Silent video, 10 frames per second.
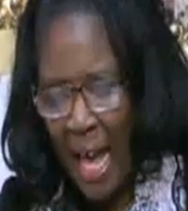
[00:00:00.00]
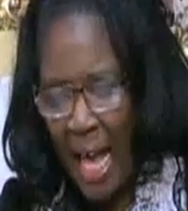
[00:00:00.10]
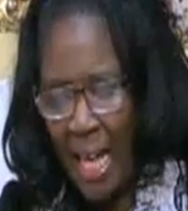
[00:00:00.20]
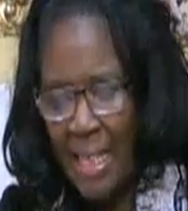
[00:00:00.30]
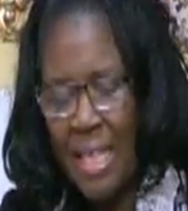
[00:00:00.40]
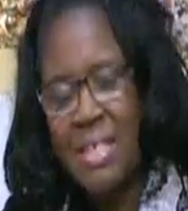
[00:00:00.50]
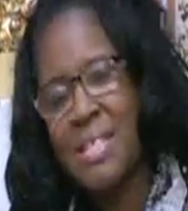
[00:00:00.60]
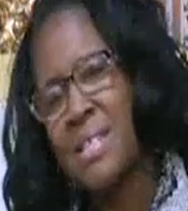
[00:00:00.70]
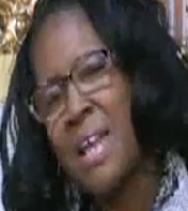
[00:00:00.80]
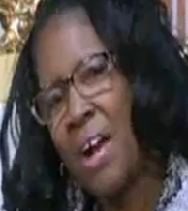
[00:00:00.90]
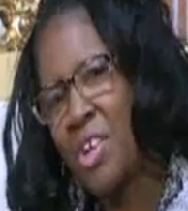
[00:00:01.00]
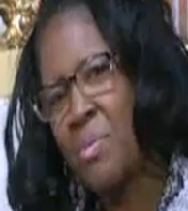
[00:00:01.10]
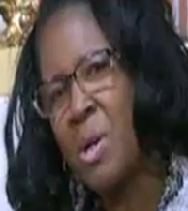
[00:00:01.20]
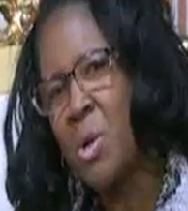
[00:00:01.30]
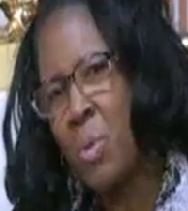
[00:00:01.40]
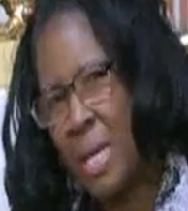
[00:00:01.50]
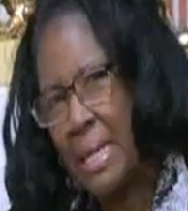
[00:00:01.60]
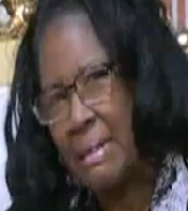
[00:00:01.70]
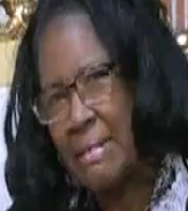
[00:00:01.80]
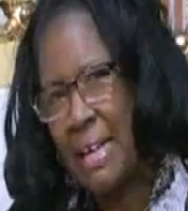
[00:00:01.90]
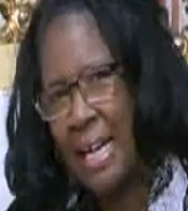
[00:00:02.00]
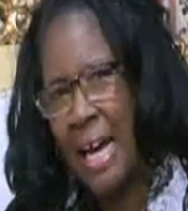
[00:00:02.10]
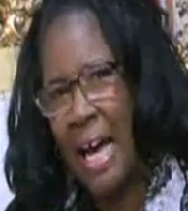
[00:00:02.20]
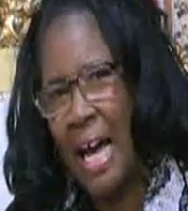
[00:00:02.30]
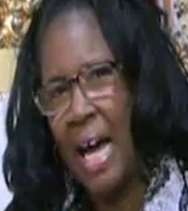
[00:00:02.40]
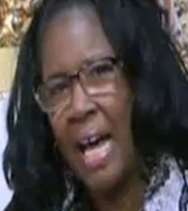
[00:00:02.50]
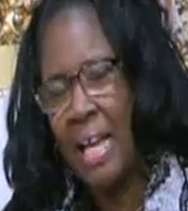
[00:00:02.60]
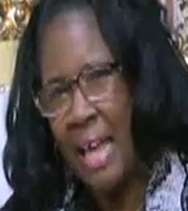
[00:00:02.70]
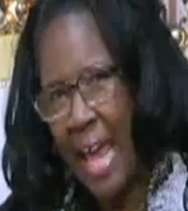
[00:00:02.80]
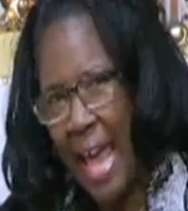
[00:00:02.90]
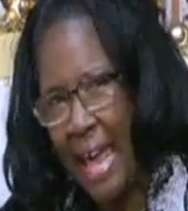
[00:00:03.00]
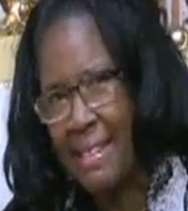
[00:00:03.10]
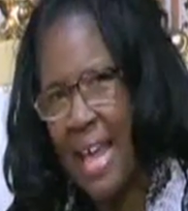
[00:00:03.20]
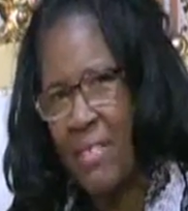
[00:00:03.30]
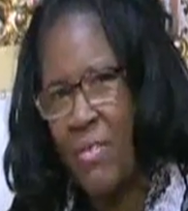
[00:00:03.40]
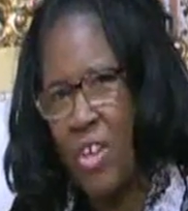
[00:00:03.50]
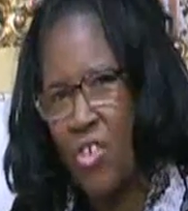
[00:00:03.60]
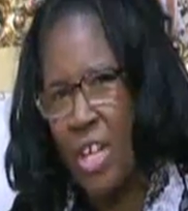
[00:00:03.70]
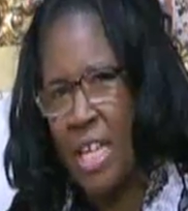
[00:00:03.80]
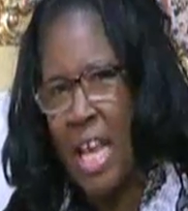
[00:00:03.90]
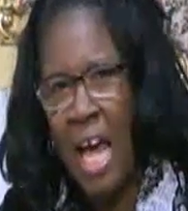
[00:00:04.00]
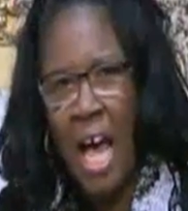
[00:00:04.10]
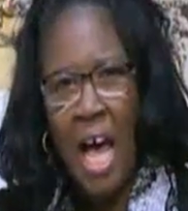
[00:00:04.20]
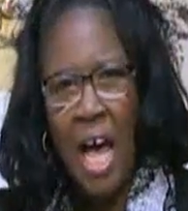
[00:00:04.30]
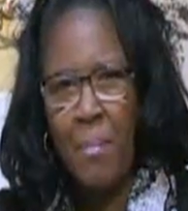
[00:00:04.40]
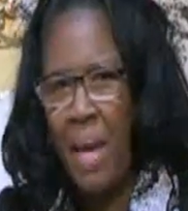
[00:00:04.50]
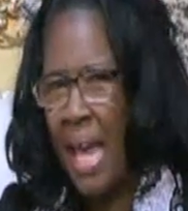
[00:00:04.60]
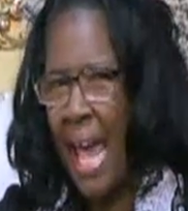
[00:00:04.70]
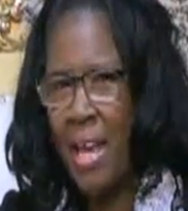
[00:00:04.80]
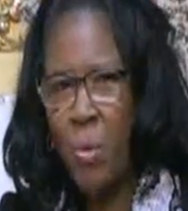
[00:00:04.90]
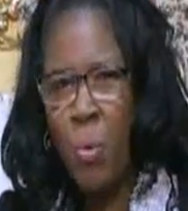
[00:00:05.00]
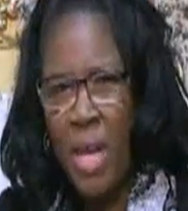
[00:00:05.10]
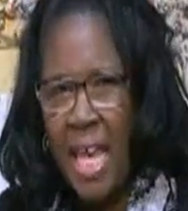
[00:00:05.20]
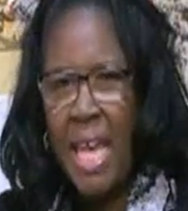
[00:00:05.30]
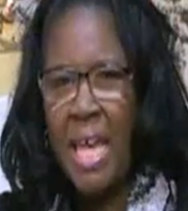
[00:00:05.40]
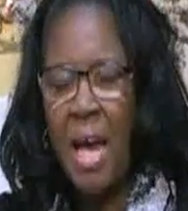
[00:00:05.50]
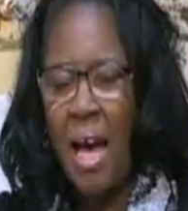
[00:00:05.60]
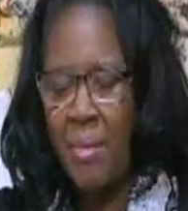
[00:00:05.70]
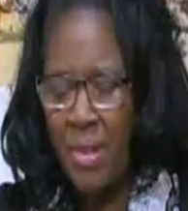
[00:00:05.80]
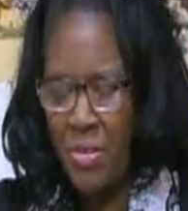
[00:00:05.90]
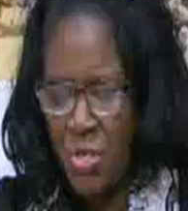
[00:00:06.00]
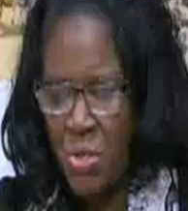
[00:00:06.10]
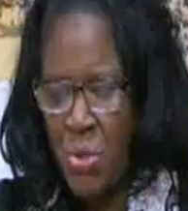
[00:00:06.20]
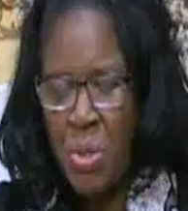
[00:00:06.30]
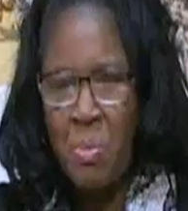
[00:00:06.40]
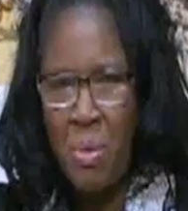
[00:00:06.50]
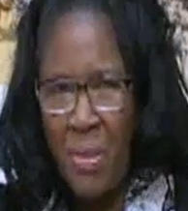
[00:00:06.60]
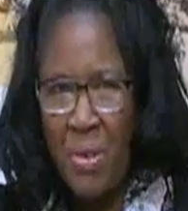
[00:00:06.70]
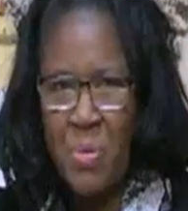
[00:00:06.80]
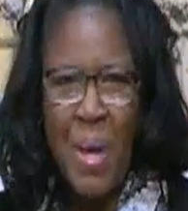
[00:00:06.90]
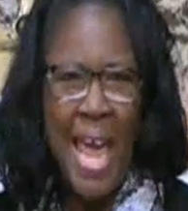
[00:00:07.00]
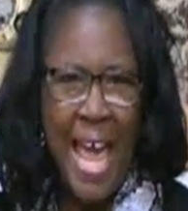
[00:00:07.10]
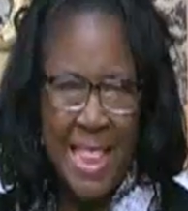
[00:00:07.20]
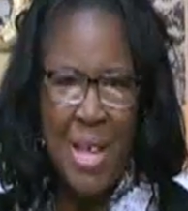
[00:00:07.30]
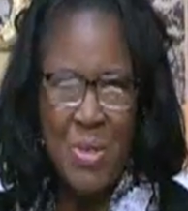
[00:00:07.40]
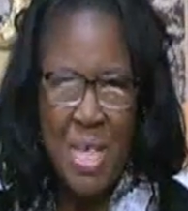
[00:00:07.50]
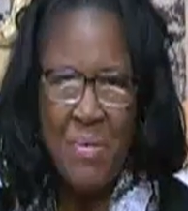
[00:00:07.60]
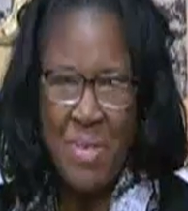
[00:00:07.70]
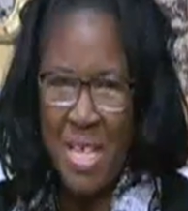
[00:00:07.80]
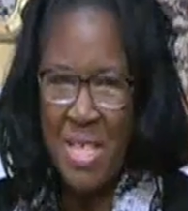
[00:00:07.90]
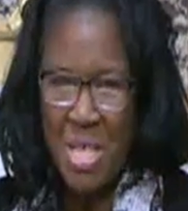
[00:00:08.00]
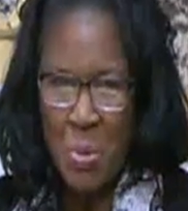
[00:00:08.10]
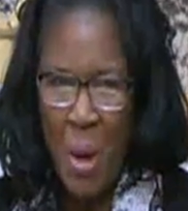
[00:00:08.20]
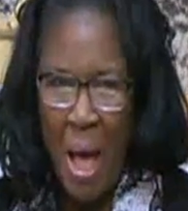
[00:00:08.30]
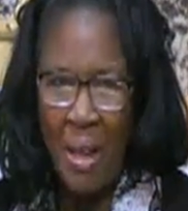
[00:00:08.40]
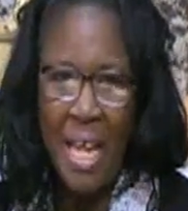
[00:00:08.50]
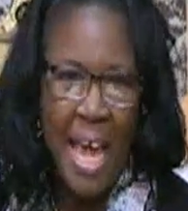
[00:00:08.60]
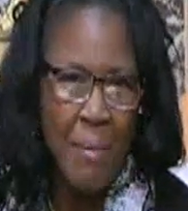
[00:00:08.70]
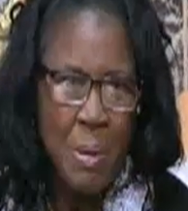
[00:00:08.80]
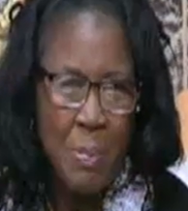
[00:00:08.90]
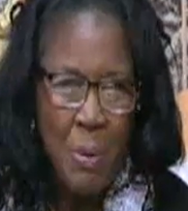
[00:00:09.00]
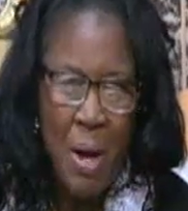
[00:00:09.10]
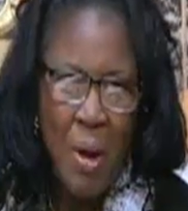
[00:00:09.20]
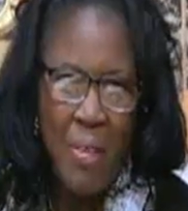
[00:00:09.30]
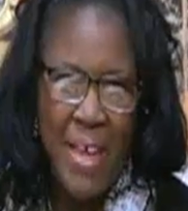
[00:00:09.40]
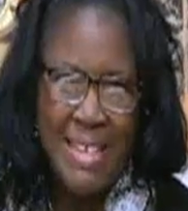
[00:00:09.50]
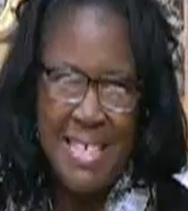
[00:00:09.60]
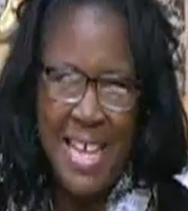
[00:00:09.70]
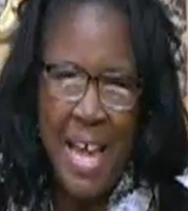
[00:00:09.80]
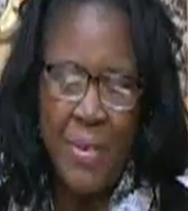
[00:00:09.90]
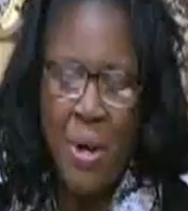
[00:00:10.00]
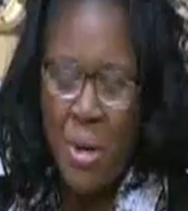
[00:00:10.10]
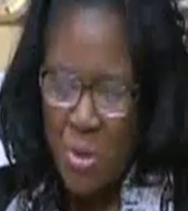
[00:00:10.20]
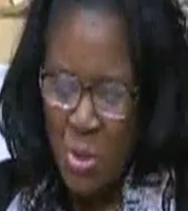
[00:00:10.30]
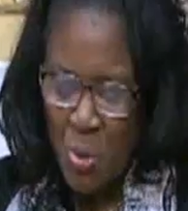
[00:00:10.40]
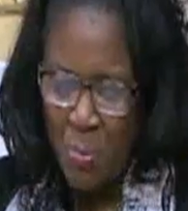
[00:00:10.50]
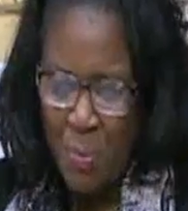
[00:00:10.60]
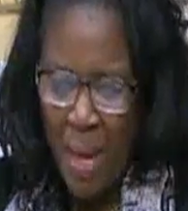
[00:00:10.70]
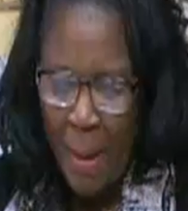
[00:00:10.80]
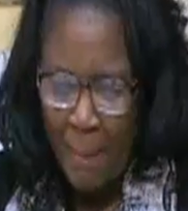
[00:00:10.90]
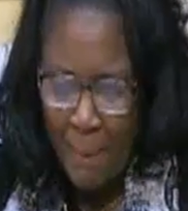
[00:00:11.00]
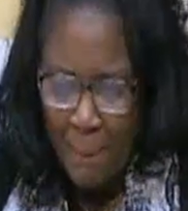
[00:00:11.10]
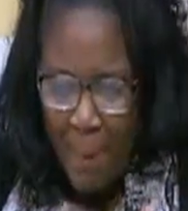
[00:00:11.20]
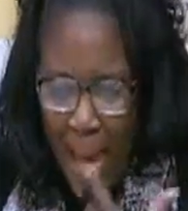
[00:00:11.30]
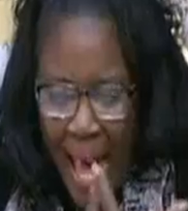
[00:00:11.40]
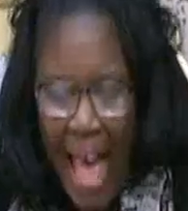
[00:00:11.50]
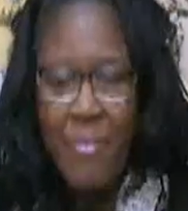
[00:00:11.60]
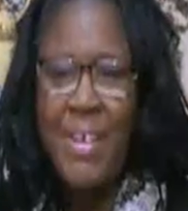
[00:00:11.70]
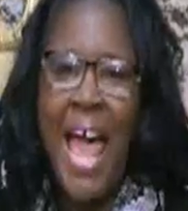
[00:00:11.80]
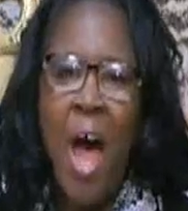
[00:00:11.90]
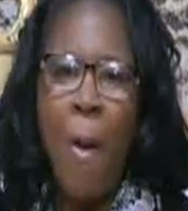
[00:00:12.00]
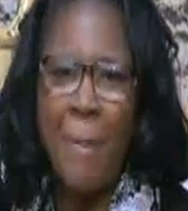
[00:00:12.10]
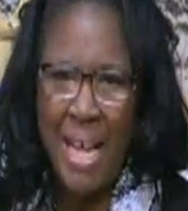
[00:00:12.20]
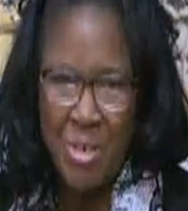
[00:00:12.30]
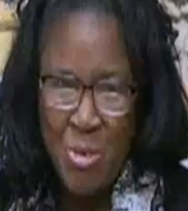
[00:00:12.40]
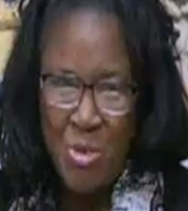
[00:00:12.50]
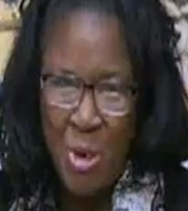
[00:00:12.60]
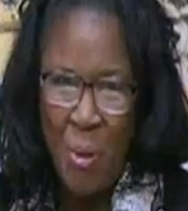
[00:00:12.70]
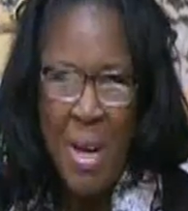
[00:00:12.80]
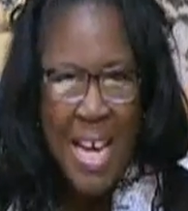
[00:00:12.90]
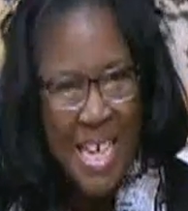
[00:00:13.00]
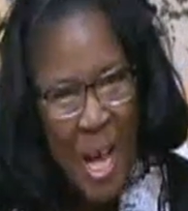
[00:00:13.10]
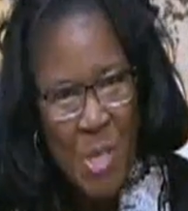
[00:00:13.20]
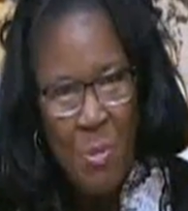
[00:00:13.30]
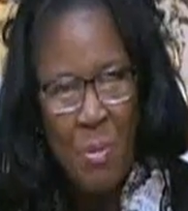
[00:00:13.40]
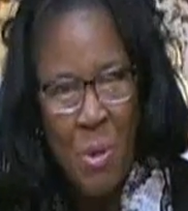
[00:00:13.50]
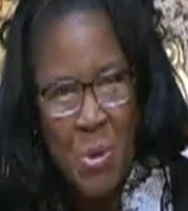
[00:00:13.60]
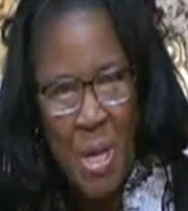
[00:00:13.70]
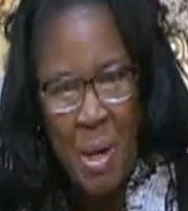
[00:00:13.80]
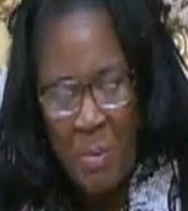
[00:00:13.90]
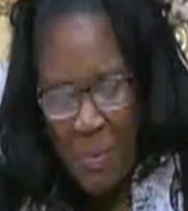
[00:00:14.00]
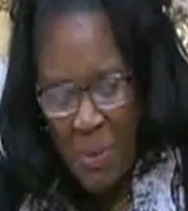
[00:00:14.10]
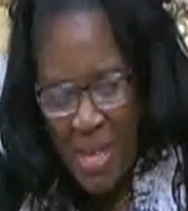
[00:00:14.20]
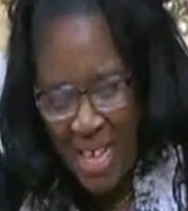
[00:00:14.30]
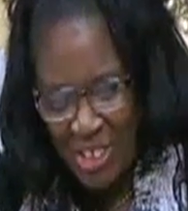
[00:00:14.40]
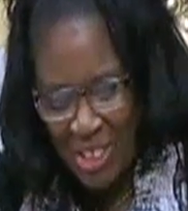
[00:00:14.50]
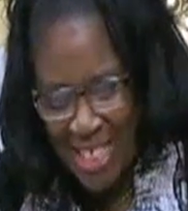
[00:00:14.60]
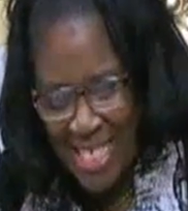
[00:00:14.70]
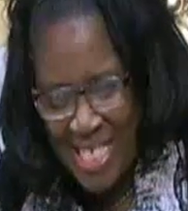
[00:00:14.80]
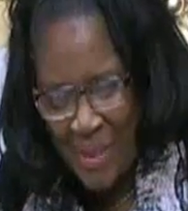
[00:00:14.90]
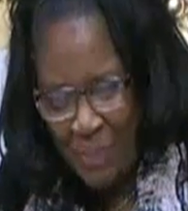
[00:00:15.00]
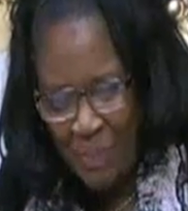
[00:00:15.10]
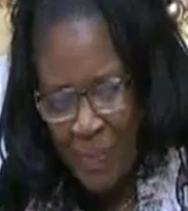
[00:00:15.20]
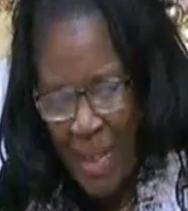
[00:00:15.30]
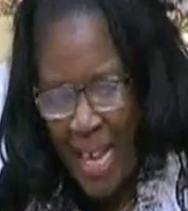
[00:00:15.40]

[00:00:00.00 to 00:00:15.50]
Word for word: Uh, Dr. McQueen uh, had that vision, um, and we, uh, the sisters and brothers, we had those giftings as well, and we brought all that together to have now McDujo Gospel Music Productions.